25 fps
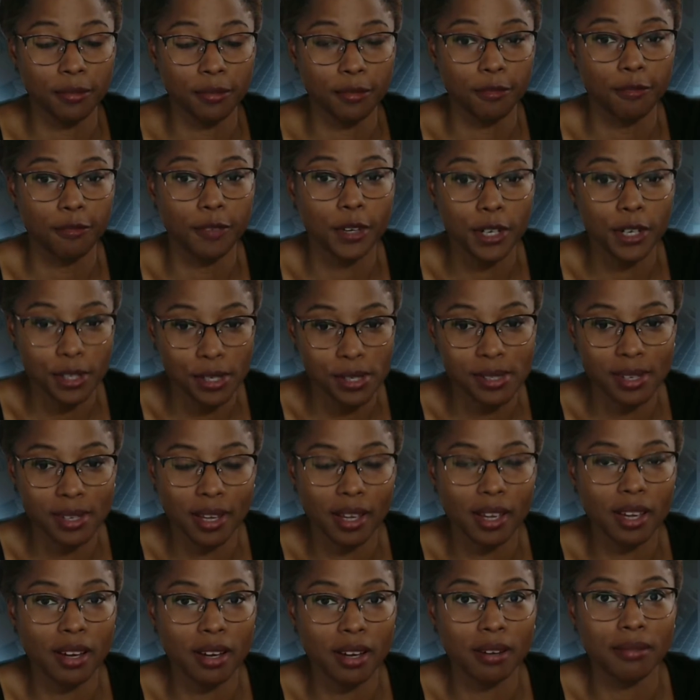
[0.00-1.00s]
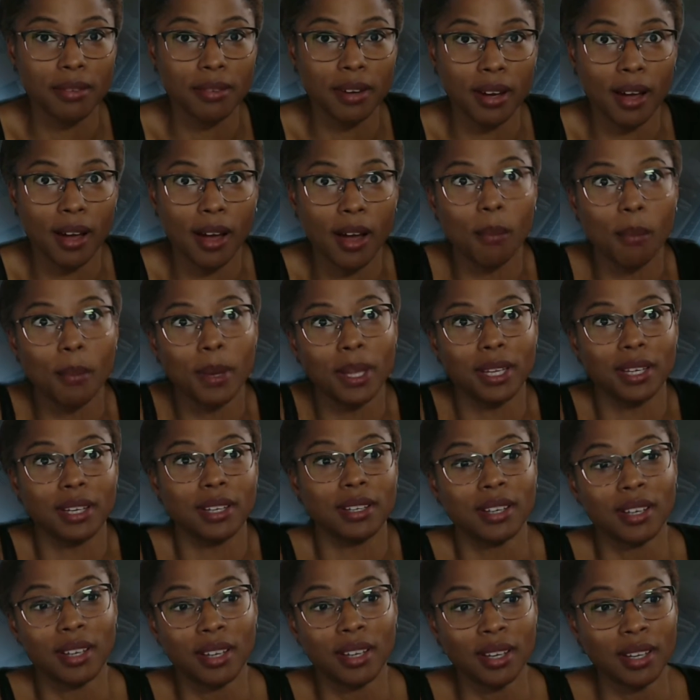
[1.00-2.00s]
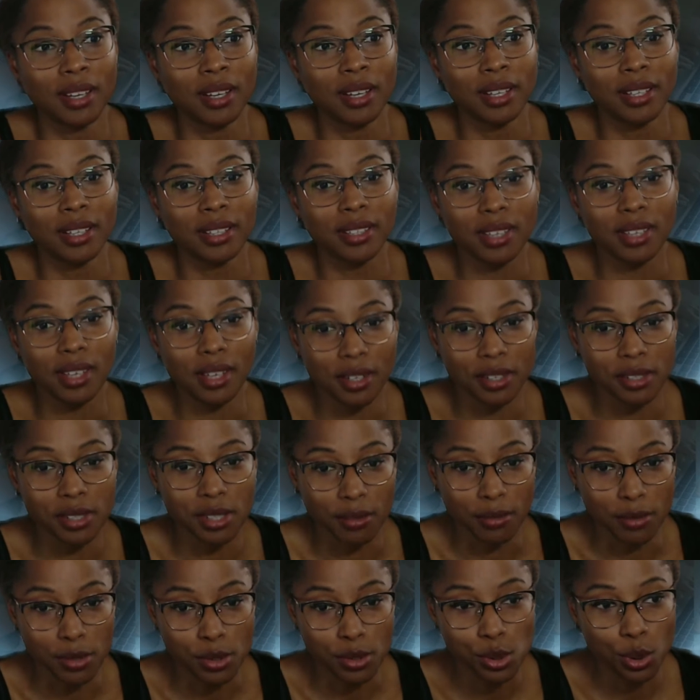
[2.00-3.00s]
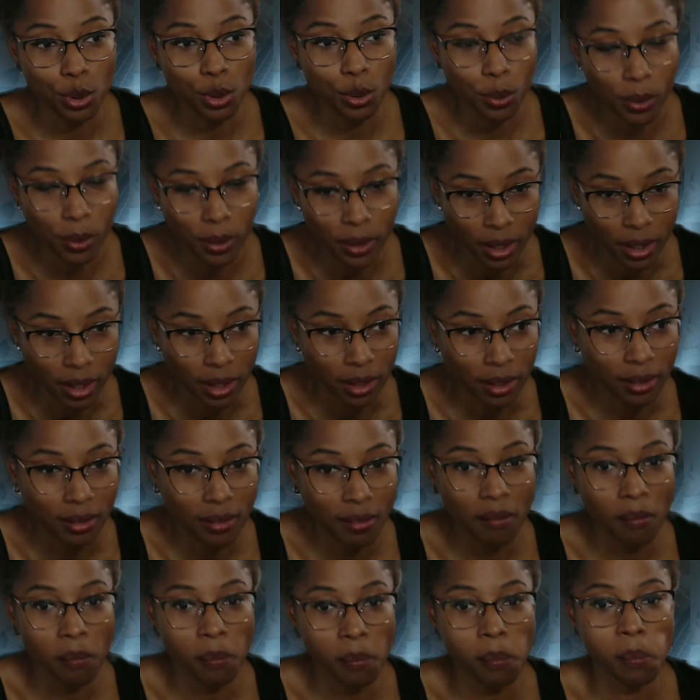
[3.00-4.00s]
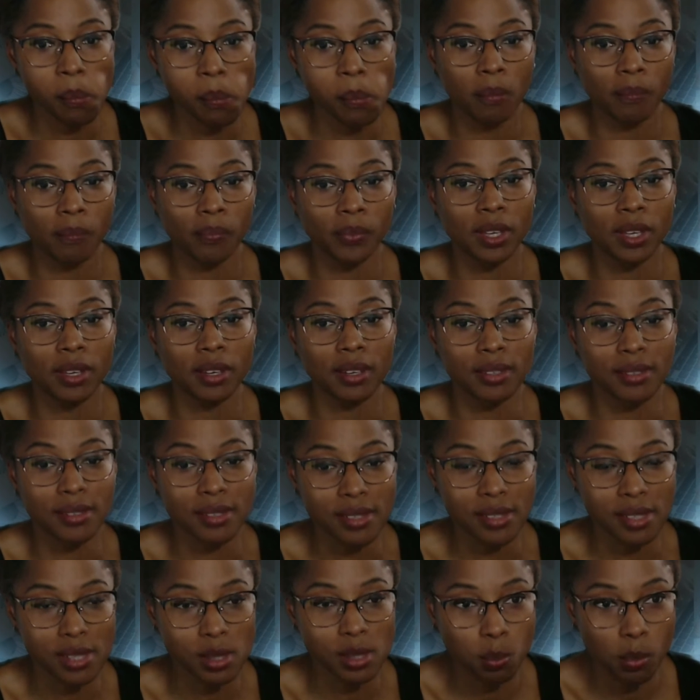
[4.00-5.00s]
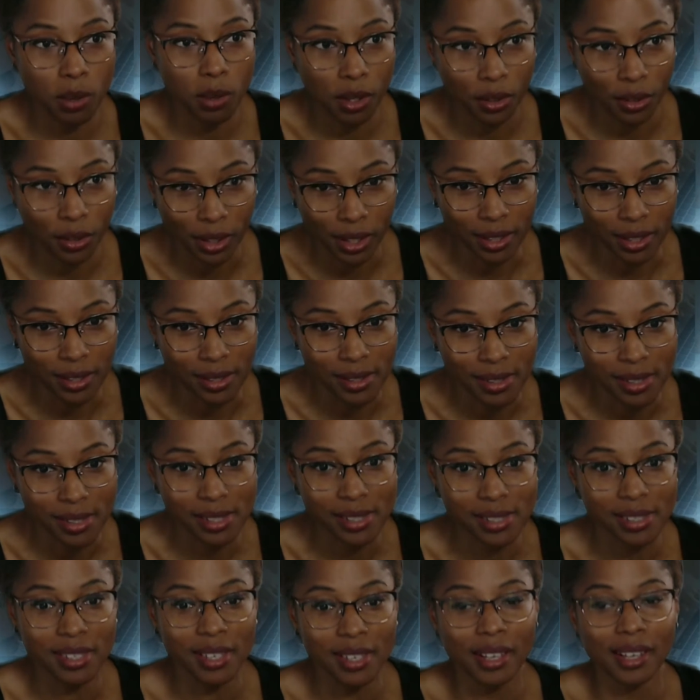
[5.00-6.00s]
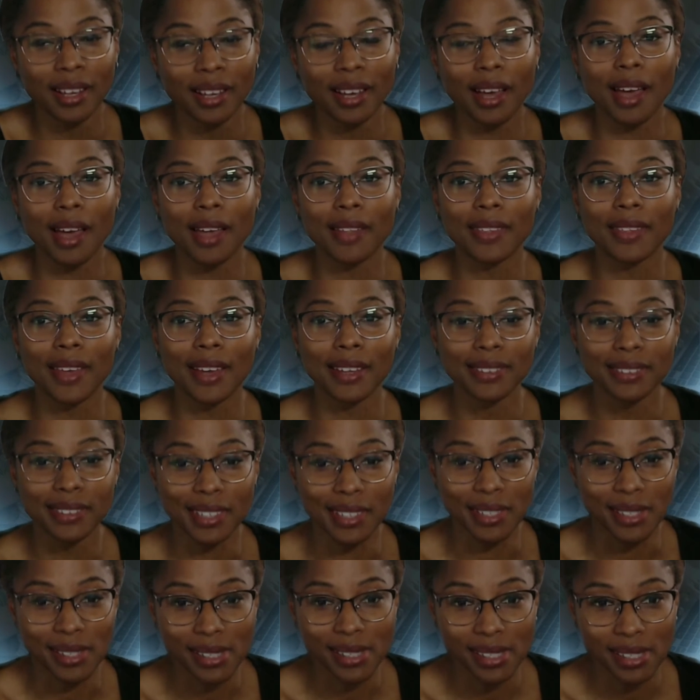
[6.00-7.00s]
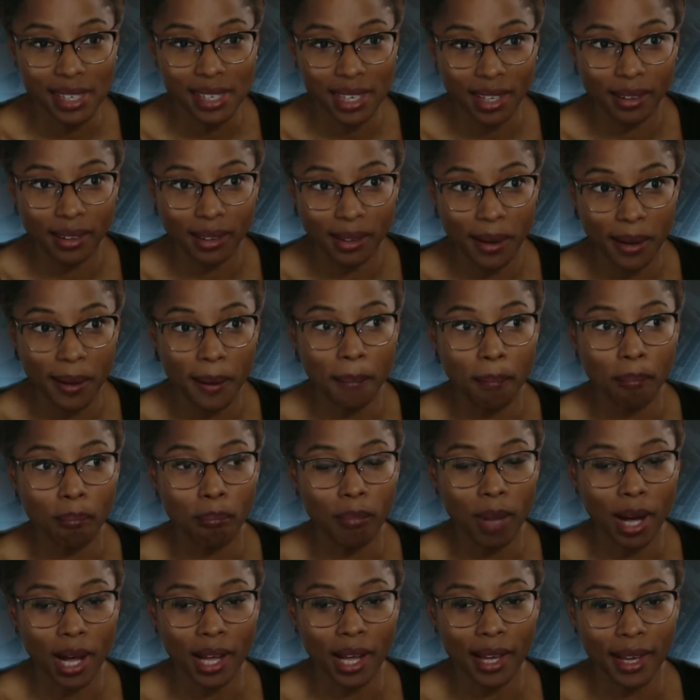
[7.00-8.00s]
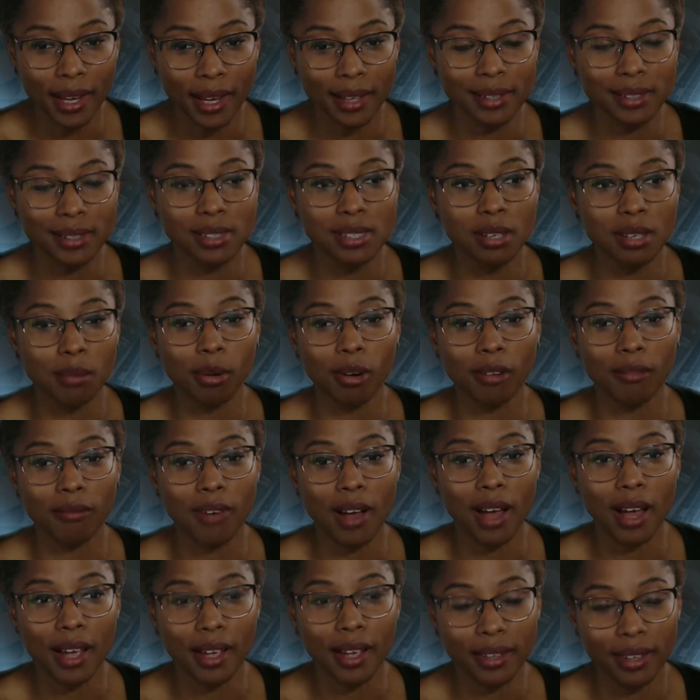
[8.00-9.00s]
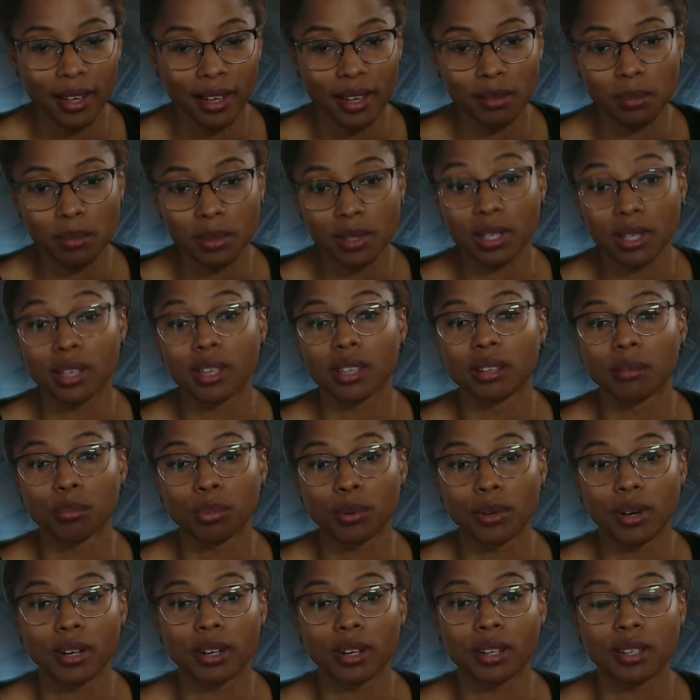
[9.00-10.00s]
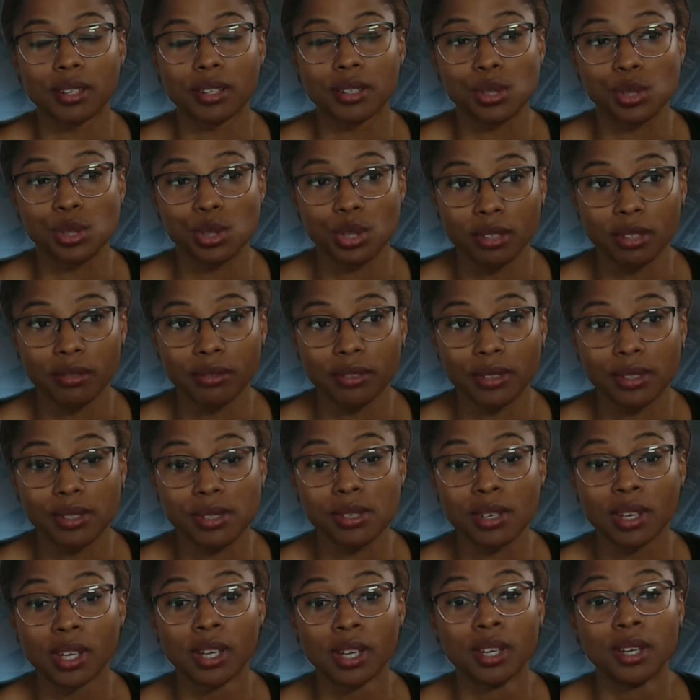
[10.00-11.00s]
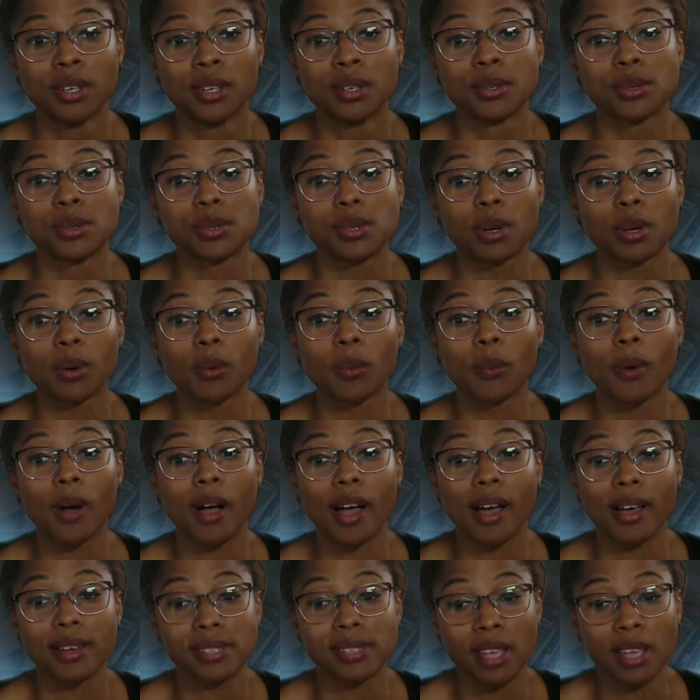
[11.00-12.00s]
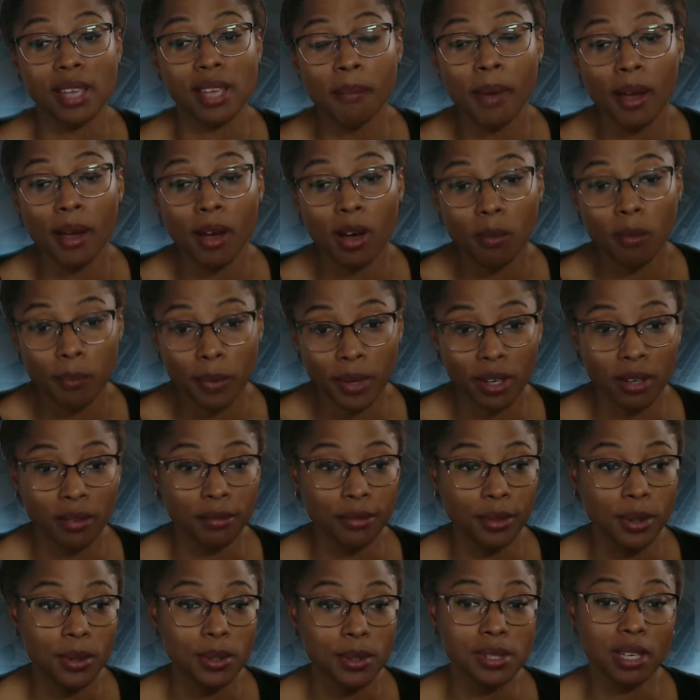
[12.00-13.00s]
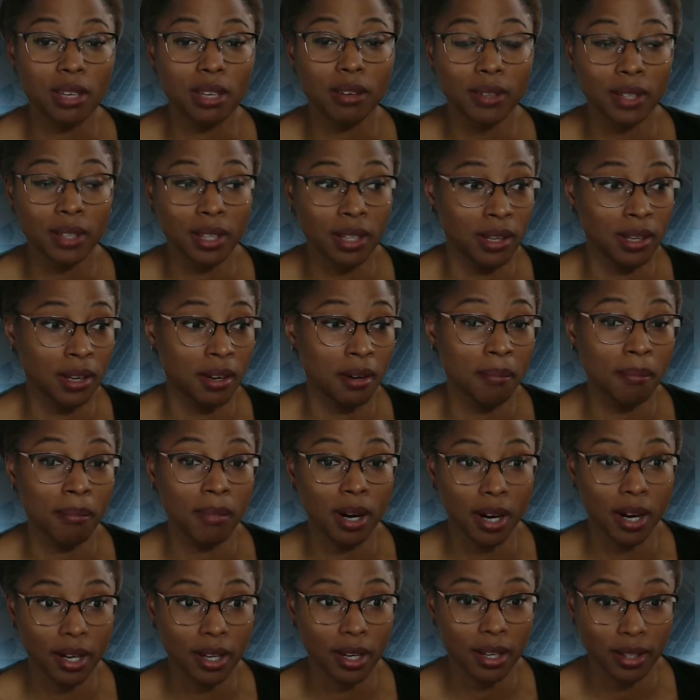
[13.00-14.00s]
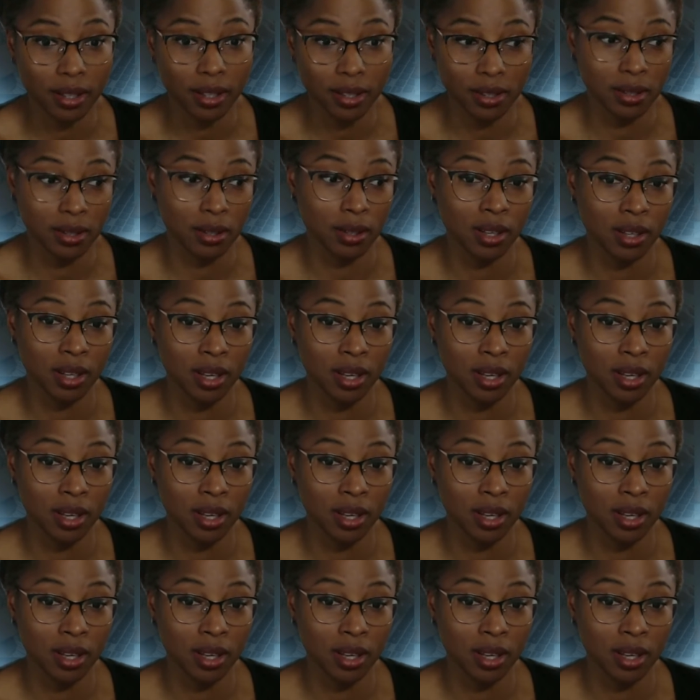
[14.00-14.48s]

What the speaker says: first think of how many years of schooling, the experience, and then the skill combined to provide that particular product or service. So as I'm helping folks, even in their marketing